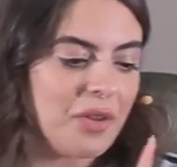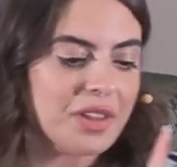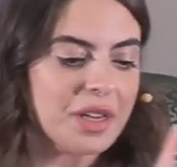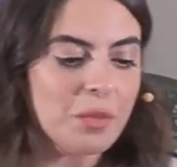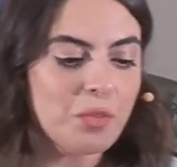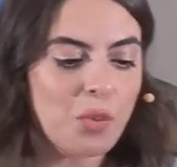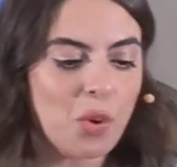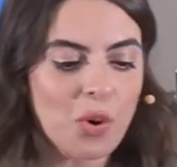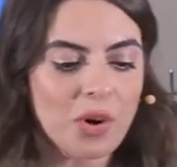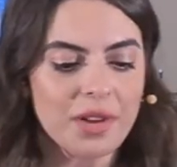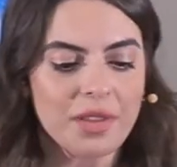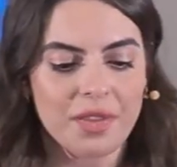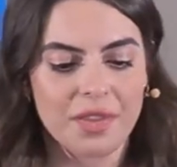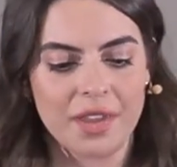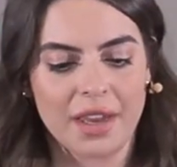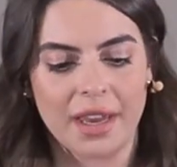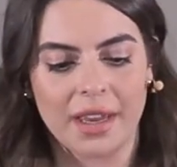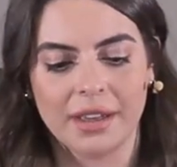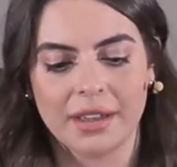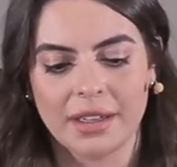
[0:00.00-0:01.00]
the important
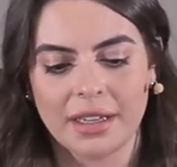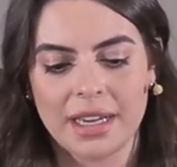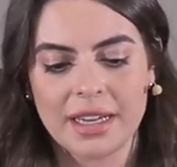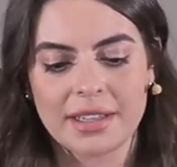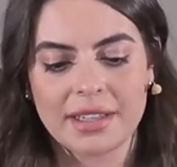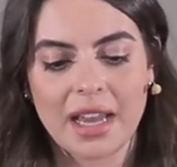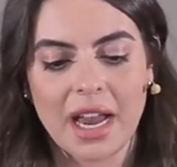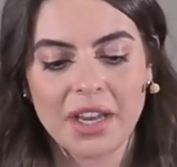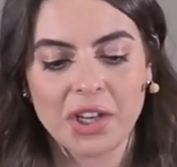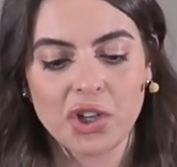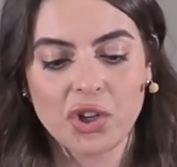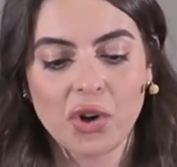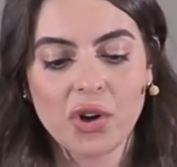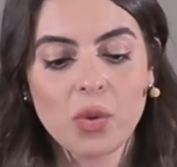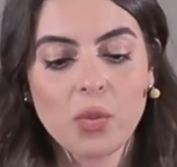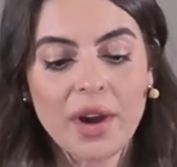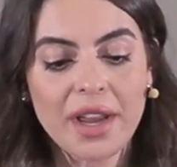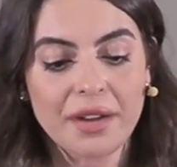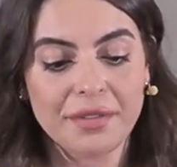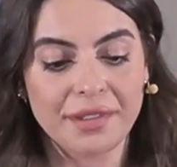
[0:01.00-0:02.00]
thing is that your
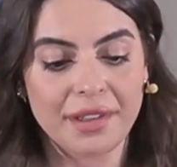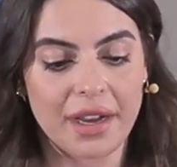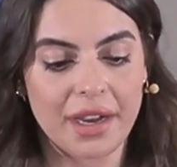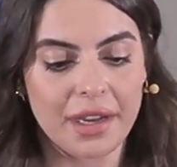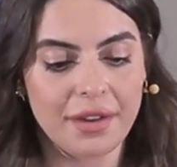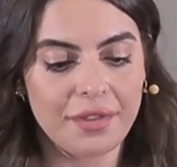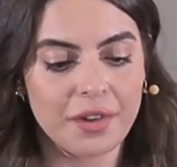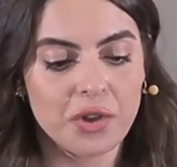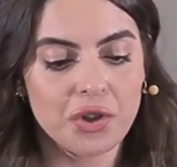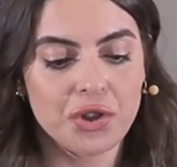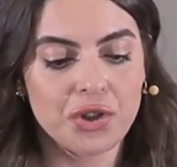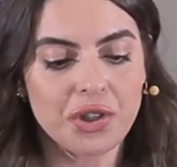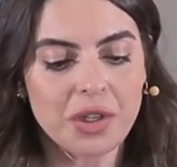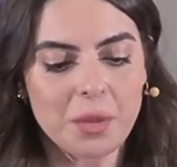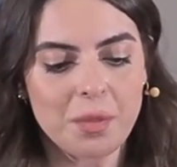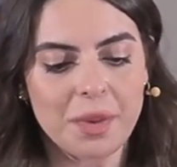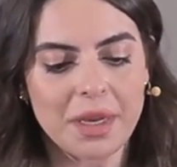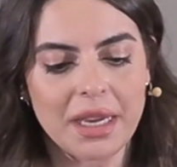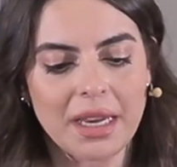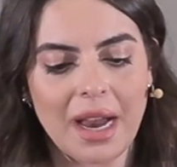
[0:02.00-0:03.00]
way of life
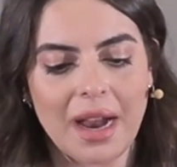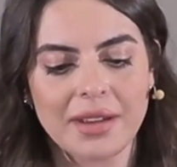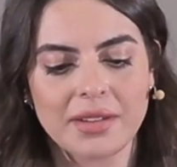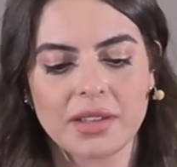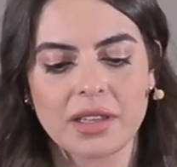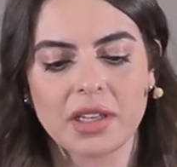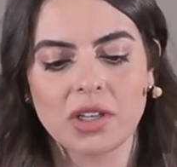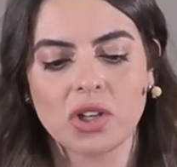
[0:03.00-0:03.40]
should be as the